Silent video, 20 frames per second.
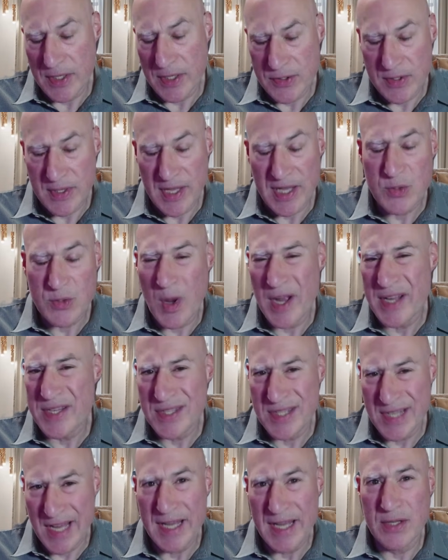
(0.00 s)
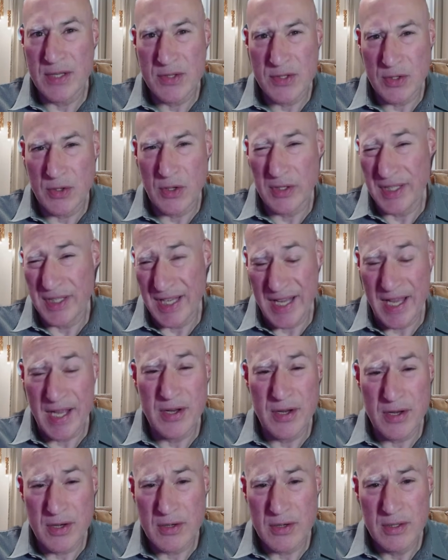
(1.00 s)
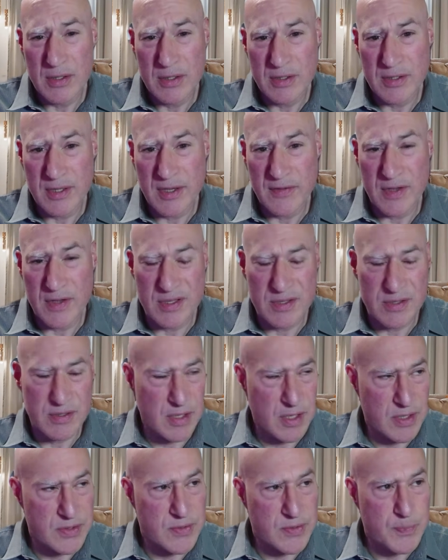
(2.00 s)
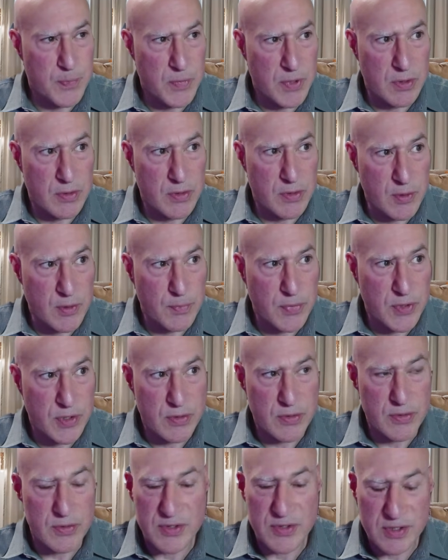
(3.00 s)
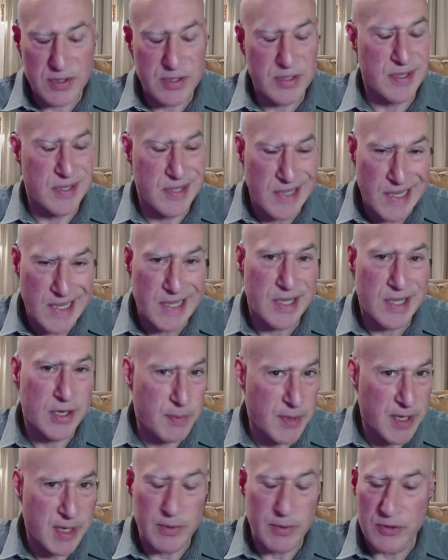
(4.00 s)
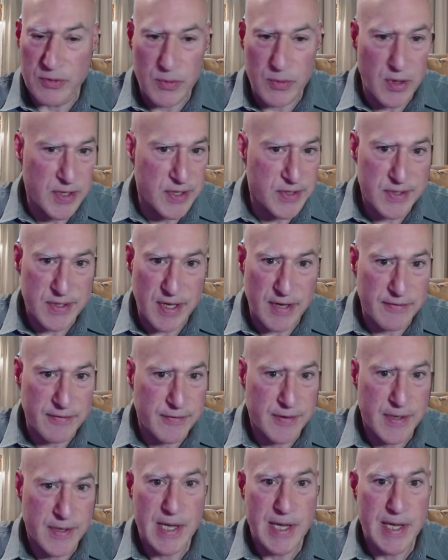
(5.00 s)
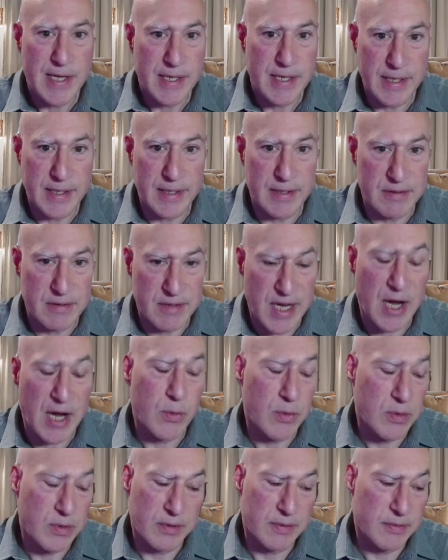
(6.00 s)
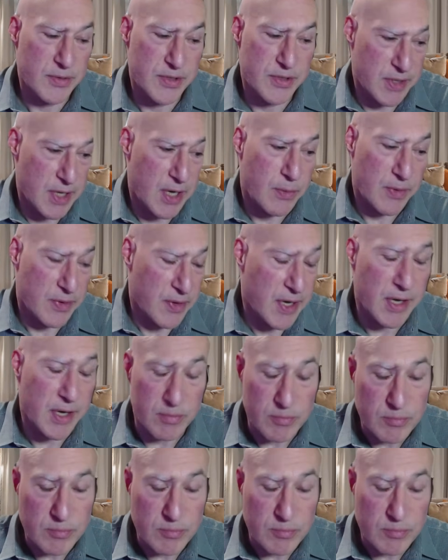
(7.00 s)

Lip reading: So that's why it's taken so long to get here, David. It's the computers just needed to be able to do all this stuff, and now we're there.